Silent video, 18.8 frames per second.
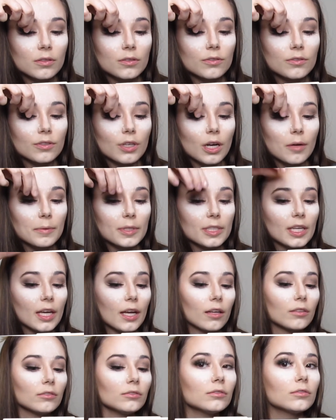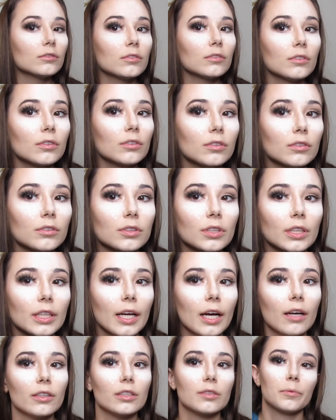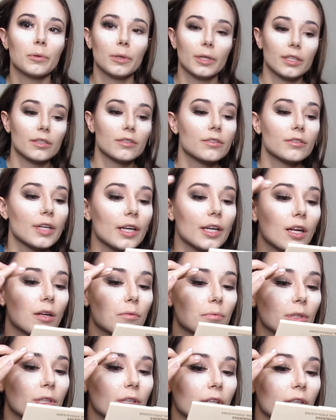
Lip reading: drop it down, see how it's pointed straight up,